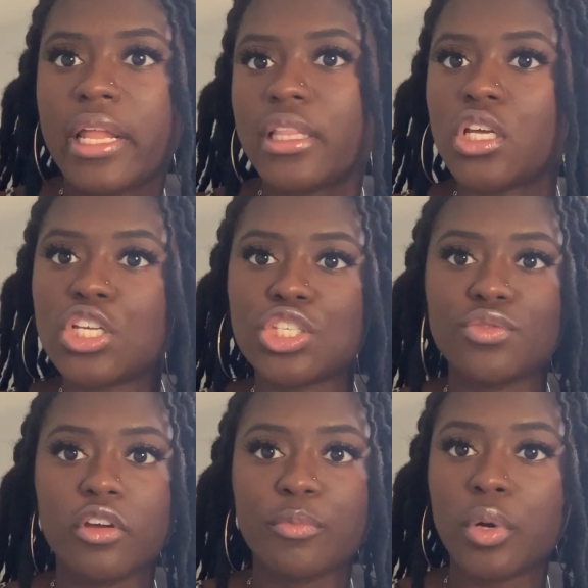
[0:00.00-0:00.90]
like, the
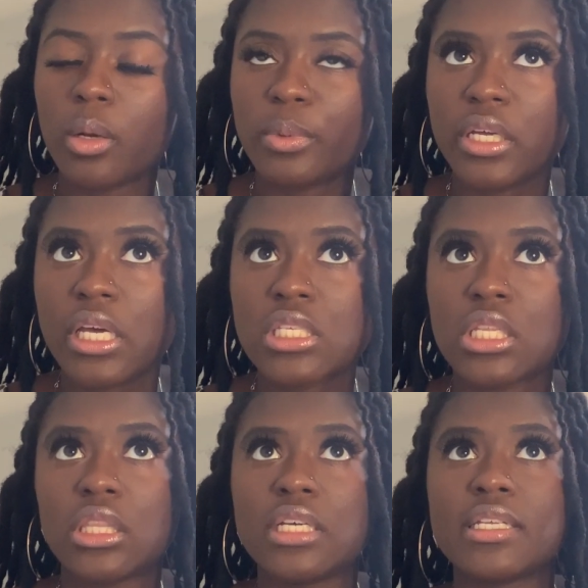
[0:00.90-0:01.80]
history of Publix
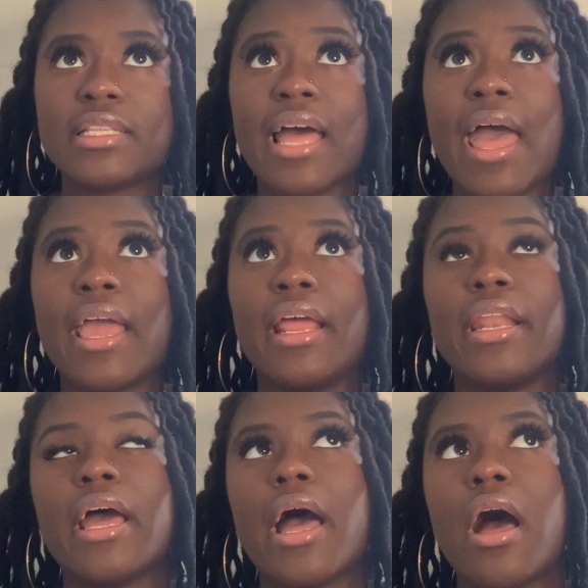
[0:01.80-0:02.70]
and things like that, and